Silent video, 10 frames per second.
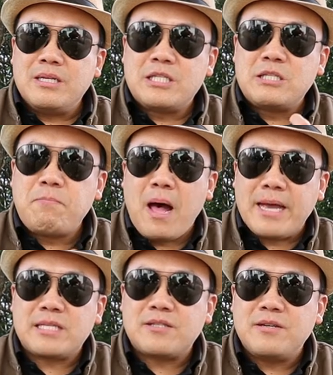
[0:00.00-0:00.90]

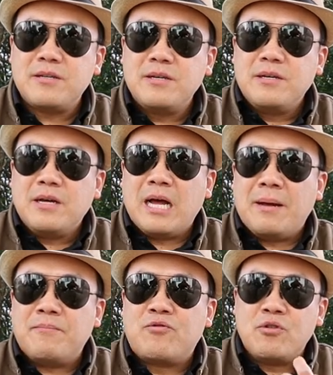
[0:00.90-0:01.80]
spice,
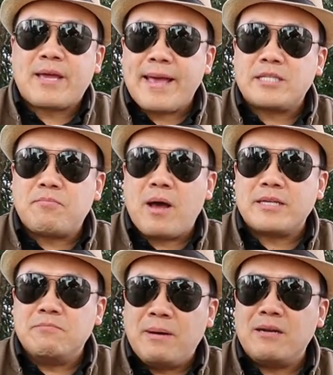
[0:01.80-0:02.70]
um, fruitcake
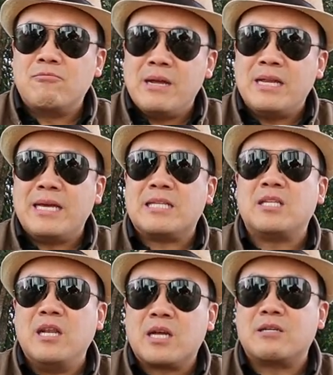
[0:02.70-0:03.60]
spice, but really
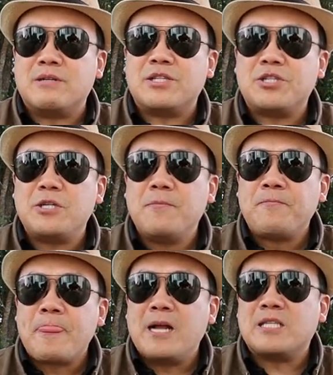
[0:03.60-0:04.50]
it's licorice.
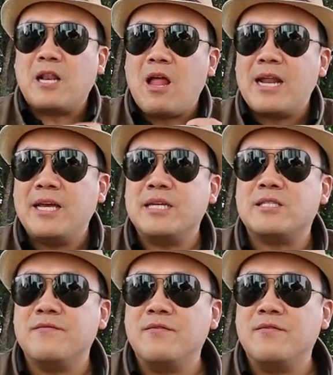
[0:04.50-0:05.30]
It's a light hint